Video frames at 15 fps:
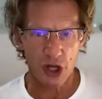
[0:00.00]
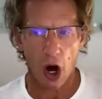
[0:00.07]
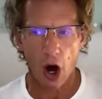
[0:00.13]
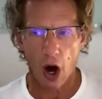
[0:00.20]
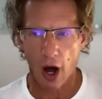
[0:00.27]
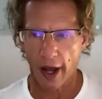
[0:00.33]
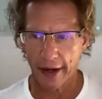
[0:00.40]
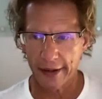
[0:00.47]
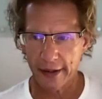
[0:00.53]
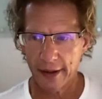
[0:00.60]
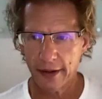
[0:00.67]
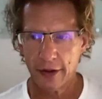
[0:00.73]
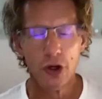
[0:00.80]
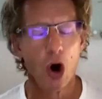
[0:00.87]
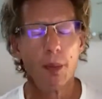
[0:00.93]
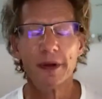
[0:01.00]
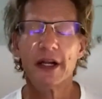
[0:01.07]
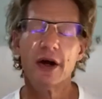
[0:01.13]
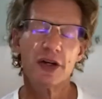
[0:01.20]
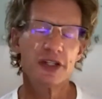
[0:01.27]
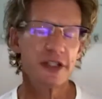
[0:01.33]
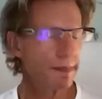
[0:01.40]
on. Nobody
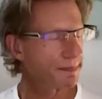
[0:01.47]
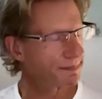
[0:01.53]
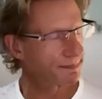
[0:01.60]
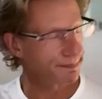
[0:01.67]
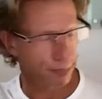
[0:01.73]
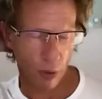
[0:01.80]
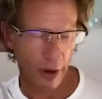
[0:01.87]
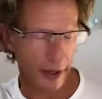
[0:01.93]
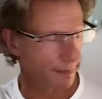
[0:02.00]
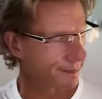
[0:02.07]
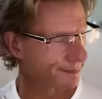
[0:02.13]
knows it. Boy,